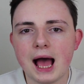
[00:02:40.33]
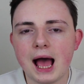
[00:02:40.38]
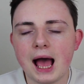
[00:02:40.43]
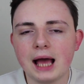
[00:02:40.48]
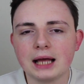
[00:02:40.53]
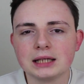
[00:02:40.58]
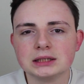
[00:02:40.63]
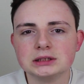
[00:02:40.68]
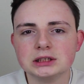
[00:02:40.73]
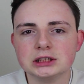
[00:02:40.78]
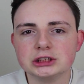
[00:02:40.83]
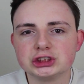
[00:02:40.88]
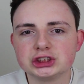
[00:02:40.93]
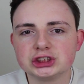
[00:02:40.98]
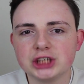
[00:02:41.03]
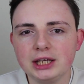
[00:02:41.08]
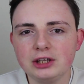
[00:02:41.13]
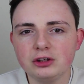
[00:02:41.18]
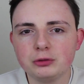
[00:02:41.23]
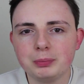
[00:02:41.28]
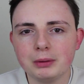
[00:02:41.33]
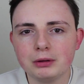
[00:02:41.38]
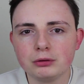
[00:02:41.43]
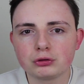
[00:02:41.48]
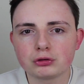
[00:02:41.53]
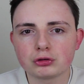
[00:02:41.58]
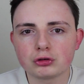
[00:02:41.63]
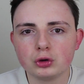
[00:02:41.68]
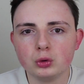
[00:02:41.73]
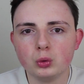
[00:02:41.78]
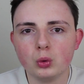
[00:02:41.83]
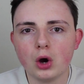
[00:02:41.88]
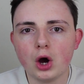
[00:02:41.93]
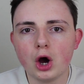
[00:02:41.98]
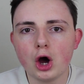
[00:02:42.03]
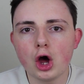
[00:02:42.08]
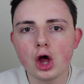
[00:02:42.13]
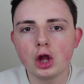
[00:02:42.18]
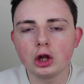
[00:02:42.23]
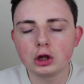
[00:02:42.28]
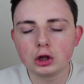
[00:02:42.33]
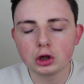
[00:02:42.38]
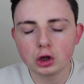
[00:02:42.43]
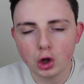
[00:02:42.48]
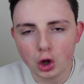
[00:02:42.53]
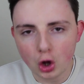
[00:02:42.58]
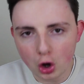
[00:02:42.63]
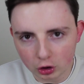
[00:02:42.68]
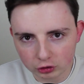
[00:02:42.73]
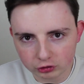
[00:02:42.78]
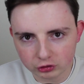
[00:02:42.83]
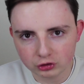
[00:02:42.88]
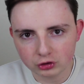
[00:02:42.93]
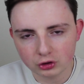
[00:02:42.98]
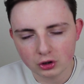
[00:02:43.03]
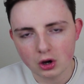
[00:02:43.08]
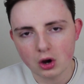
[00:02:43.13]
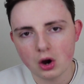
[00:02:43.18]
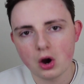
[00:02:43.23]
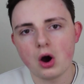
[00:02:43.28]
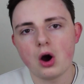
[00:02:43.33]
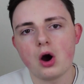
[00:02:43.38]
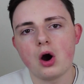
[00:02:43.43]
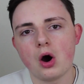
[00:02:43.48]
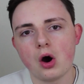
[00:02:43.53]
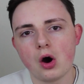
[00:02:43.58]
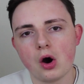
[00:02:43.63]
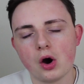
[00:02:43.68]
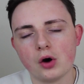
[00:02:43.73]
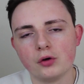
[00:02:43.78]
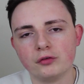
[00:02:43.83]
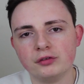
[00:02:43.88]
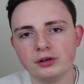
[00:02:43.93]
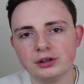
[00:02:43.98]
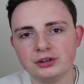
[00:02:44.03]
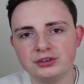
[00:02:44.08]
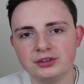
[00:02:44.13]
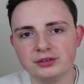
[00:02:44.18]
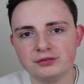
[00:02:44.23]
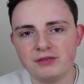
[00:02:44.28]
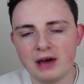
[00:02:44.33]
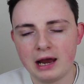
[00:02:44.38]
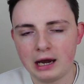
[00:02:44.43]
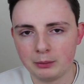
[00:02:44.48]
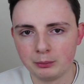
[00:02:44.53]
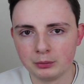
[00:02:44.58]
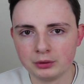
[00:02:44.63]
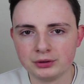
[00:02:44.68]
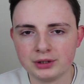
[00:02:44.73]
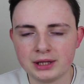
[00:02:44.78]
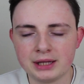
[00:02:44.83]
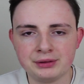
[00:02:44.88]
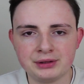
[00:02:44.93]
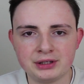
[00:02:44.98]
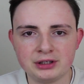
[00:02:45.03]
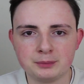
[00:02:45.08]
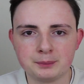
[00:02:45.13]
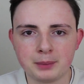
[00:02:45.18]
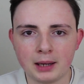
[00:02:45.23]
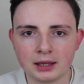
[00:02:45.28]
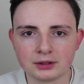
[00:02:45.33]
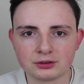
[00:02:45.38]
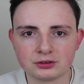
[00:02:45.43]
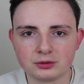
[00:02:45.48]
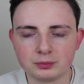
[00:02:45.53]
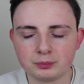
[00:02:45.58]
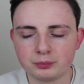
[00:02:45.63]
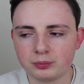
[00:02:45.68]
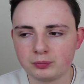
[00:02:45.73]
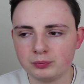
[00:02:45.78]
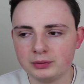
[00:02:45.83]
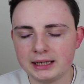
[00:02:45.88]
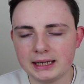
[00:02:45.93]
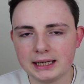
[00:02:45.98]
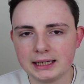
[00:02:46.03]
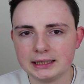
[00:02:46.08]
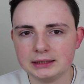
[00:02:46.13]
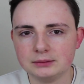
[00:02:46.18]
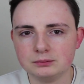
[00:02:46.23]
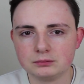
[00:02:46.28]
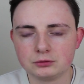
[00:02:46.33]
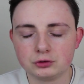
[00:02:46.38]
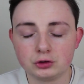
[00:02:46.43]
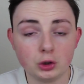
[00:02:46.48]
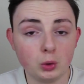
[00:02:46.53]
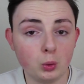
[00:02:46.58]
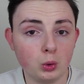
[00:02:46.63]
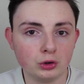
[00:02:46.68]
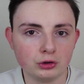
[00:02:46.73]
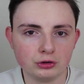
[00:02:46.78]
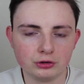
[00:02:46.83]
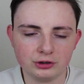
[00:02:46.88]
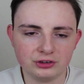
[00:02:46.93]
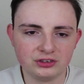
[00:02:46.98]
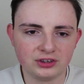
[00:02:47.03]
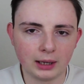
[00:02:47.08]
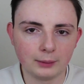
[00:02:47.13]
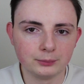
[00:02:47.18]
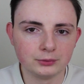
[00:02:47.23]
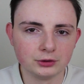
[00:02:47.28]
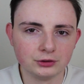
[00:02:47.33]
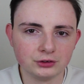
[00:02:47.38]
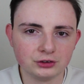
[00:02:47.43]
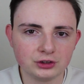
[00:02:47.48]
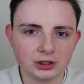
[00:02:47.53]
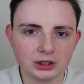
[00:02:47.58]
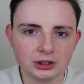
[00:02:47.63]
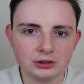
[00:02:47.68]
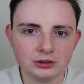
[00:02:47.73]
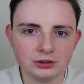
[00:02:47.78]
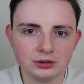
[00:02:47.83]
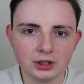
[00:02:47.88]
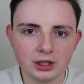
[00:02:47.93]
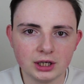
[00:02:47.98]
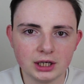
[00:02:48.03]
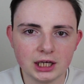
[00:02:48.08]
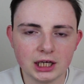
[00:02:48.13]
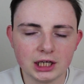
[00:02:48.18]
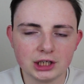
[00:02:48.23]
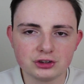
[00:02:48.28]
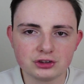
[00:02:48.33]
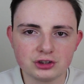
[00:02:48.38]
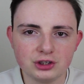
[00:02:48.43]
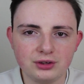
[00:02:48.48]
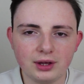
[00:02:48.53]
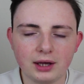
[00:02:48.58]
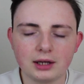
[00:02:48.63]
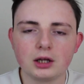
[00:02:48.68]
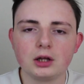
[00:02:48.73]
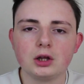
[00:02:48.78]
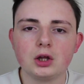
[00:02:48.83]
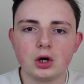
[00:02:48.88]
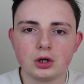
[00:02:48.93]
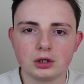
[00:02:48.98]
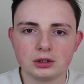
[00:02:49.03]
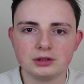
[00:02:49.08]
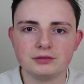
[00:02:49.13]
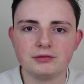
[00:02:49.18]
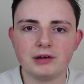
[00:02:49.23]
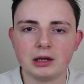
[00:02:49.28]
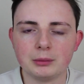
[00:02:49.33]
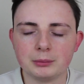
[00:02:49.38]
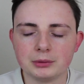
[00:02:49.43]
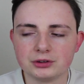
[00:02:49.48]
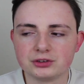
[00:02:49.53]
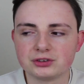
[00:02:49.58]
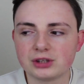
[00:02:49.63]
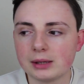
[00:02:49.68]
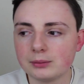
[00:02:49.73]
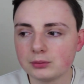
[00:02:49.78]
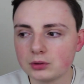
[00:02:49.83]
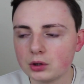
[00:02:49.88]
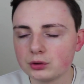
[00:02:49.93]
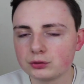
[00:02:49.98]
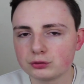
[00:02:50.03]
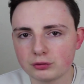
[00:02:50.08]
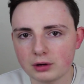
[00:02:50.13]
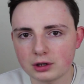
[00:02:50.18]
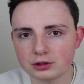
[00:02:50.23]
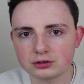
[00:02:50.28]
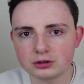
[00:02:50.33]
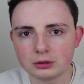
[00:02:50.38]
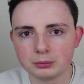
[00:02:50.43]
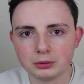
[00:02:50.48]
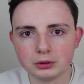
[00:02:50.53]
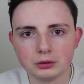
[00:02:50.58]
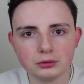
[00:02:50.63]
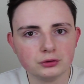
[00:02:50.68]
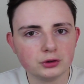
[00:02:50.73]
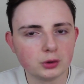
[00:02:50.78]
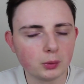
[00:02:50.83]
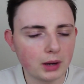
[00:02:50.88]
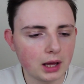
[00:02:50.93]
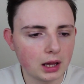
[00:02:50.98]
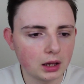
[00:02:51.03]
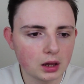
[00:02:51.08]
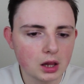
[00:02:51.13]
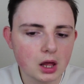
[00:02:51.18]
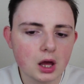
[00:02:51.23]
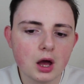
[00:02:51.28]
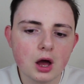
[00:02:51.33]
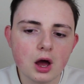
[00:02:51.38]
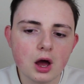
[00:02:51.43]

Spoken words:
And she's been through a lot of development in these past nearly 200 chapters. She's had a lot of development. Same goes for Asta, but Noelle